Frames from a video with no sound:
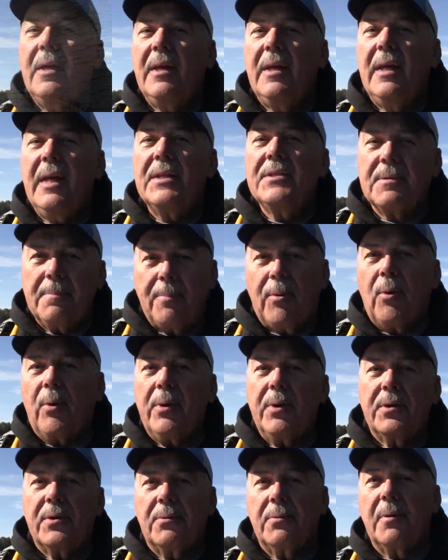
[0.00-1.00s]
It's
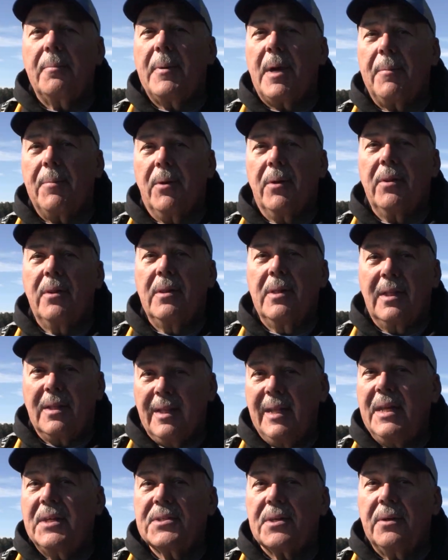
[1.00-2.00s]
important to remember that
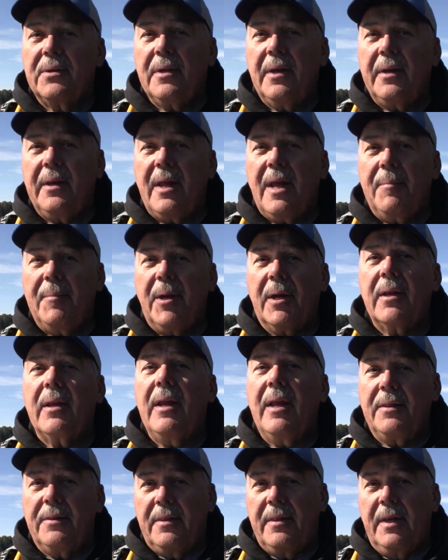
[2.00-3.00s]
lakes are dynamic
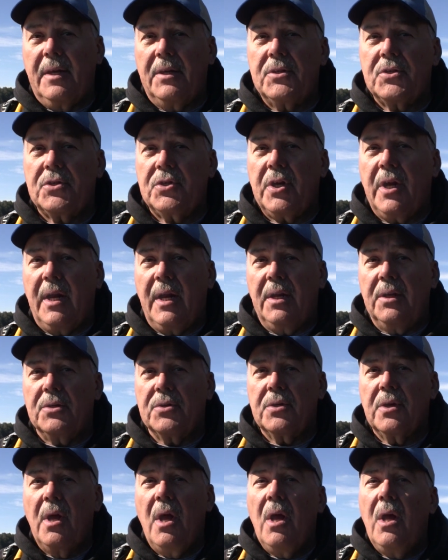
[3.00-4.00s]
and things
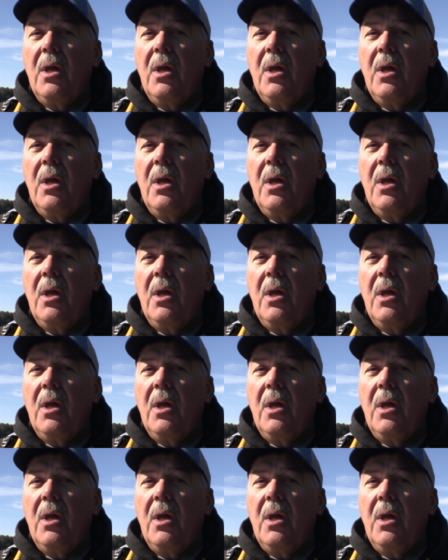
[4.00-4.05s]
change.